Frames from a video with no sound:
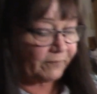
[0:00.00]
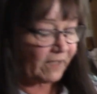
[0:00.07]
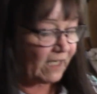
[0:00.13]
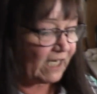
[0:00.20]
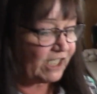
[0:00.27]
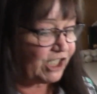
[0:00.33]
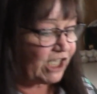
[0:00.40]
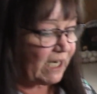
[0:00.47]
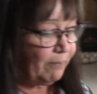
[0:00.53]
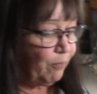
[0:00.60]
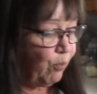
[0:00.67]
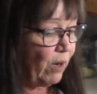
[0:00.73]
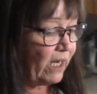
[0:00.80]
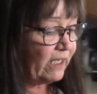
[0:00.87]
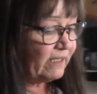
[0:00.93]
cheap
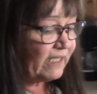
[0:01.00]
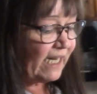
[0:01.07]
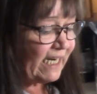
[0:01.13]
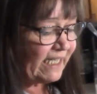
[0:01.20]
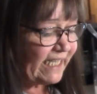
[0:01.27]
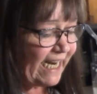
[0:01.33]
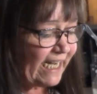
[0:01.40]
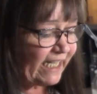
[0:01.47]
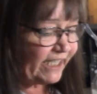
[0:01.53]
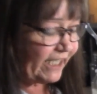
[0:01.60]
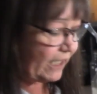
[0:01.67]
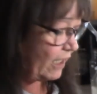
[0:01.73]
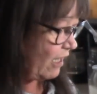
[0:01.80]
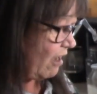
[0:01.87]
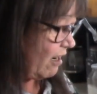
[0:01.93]
one, it's going to take a
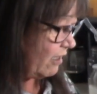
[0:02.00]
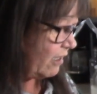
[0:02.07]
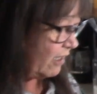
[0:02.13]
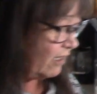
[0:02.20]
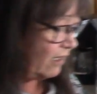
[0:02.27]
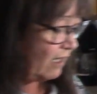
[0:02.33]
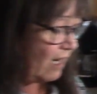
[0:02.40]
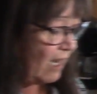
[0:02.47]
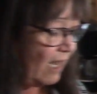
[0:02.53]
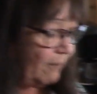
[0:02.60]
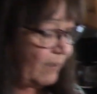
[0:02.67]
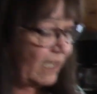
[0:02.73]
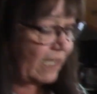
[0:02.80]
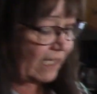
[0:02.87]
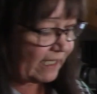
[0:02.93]
little longer
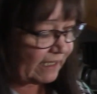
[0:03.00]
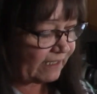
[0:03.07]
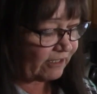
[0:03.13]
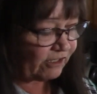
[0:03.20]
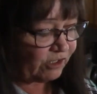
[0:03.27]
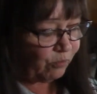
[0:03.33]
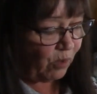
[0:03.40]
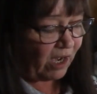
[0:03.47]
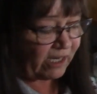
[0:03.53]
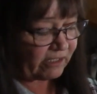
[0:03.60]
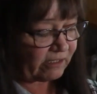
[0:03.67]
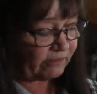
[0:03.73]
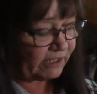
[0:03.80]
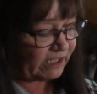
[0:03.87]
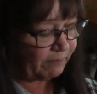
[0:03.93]
because there's
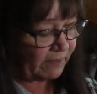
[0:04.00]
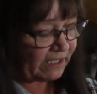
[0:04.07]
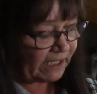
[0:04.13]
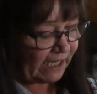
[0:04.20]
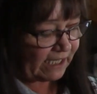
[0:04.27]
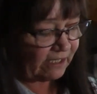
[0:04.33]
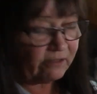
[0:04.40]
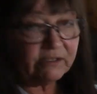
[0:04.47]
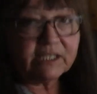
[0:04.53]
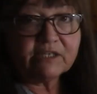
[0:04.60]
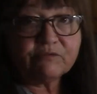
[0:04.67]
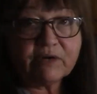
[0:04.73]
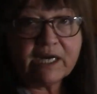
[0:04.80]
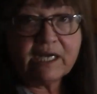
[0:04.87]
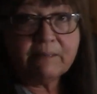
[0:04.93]
water. It's been diluted,
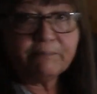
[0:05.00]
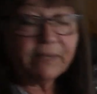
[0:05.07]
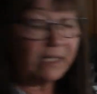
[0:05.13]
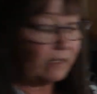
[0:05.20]
right? But